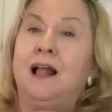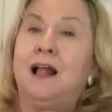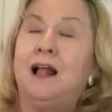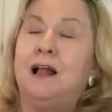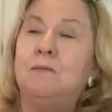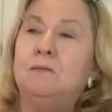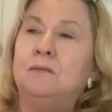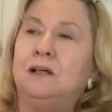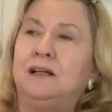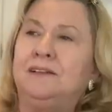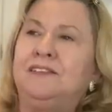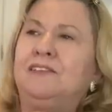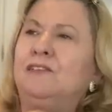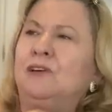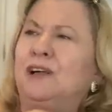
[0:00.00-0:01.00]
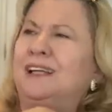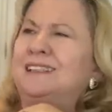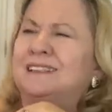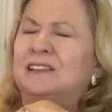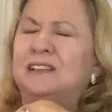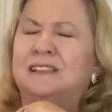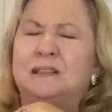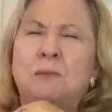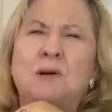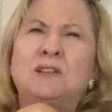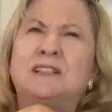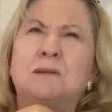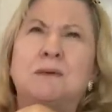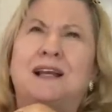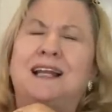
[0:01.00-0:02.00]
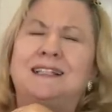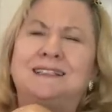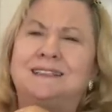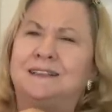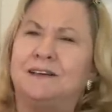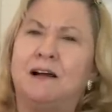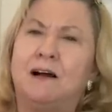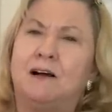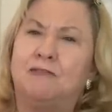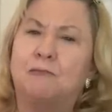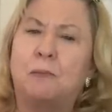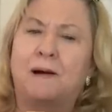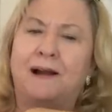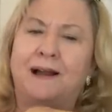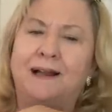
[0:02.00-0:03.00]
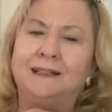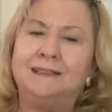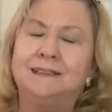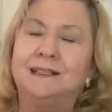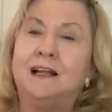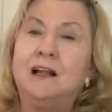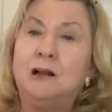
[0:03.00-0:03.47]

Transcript: um, and all, it's supposed to be less than half price